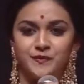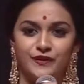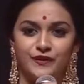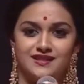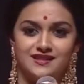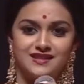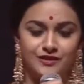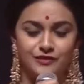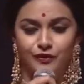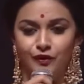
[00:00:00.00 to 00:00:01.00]

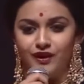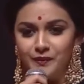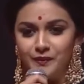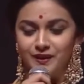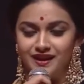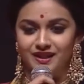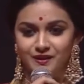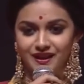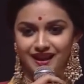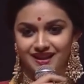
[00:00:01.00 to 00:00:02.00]
First of all, I would like to
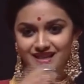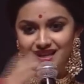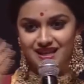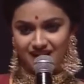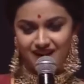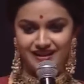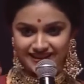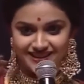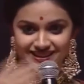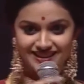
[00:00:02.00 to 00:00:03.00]
thank
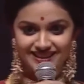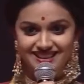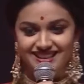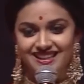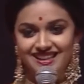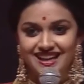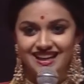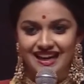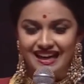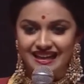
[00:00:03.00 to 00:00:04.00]
Nani.
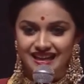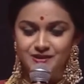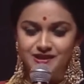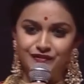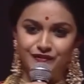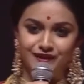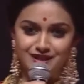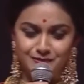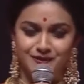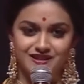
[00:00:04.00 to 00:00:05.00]
He was the
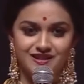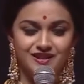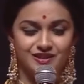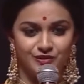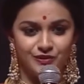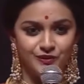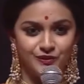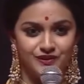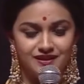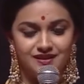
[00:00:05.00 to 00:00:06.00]
first person to
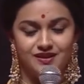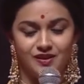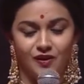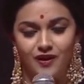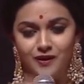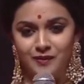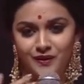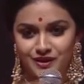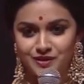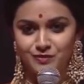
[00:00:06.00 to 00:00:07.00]
talk
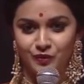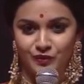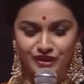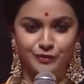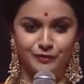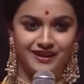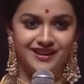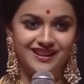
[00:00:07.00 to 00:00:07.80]
about this movie to me,